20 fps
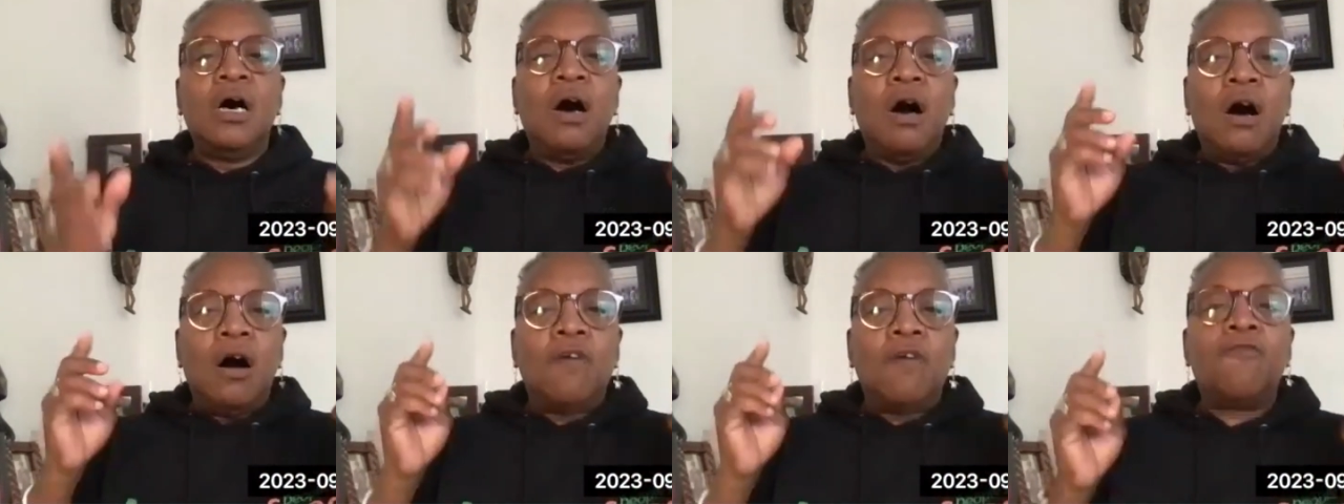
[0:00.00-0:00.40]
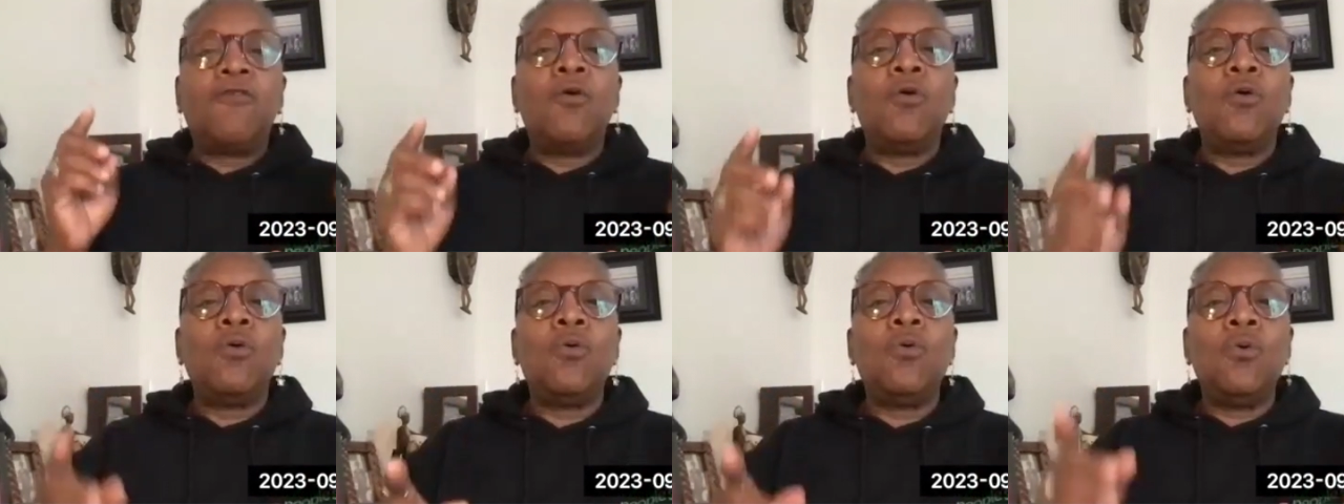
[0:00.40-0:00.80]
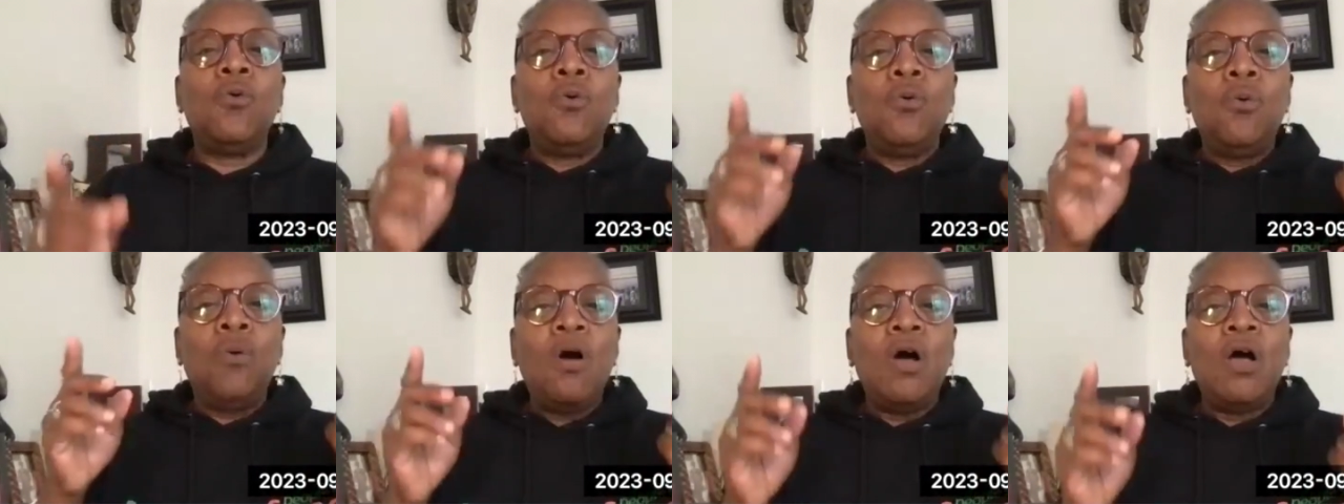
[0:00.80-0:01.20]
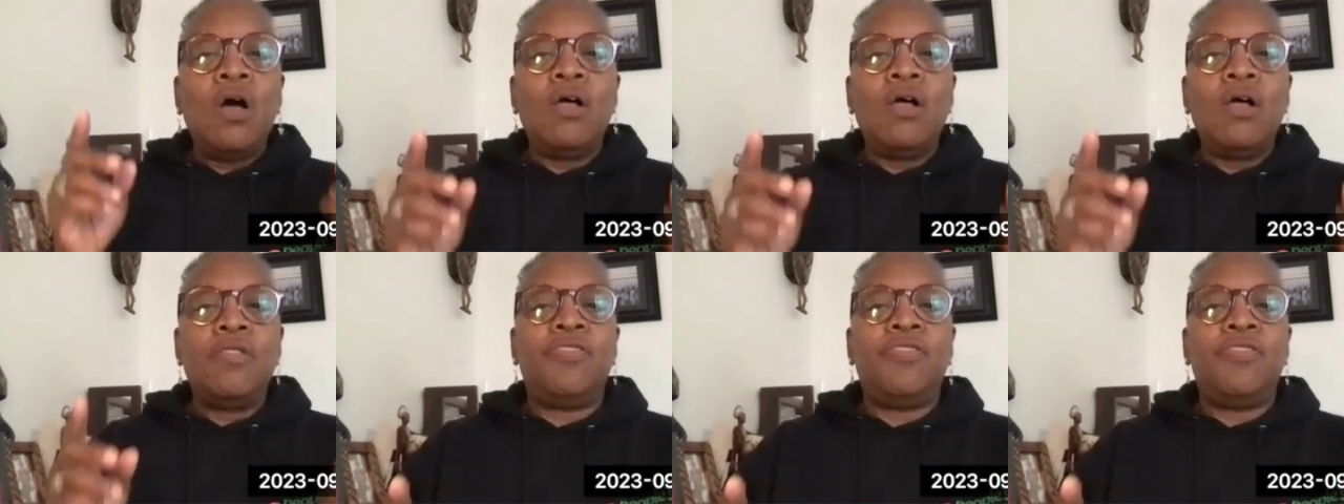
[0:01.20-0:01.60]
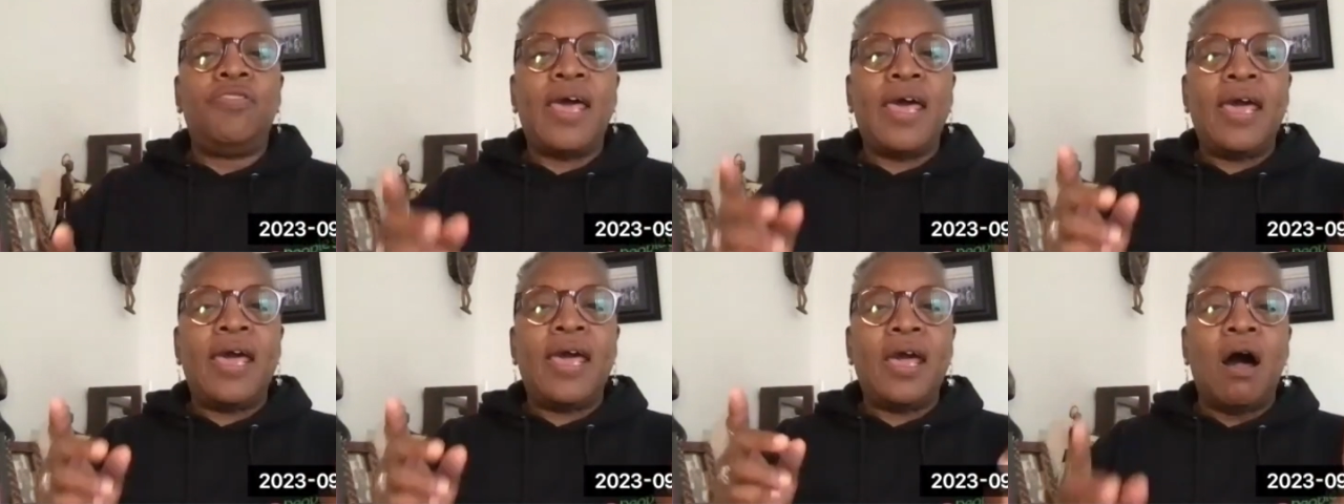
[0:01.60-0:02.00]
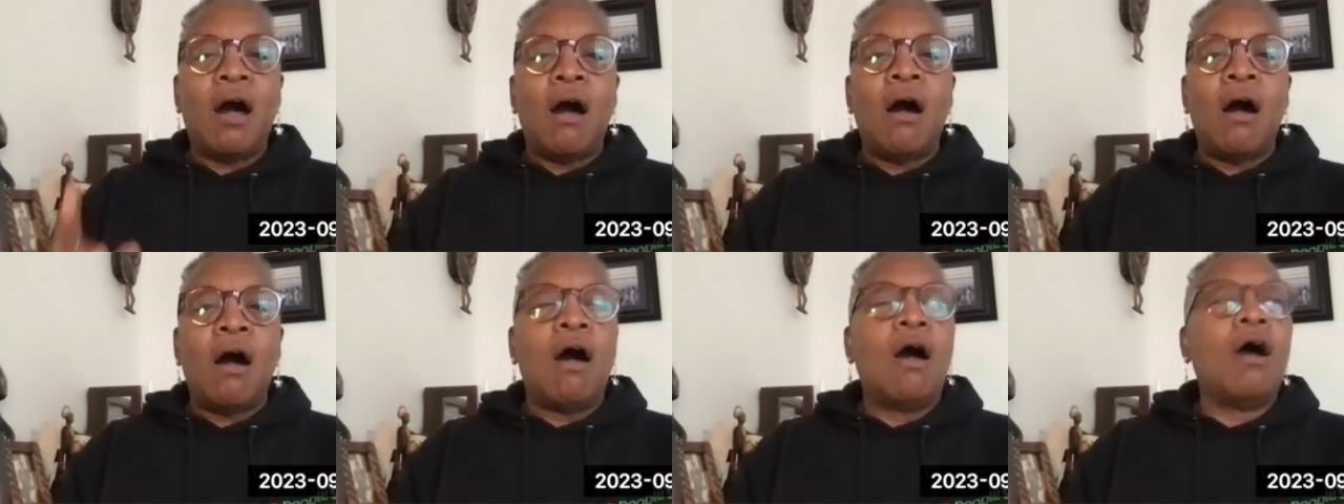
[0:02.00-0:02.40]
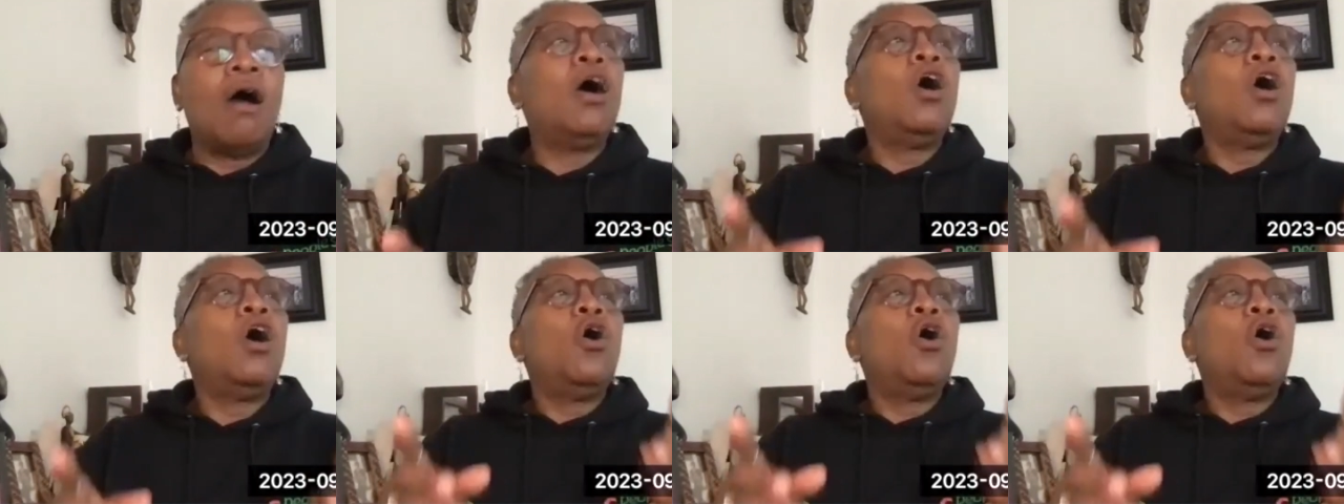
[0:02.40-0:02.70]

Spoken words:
of who they are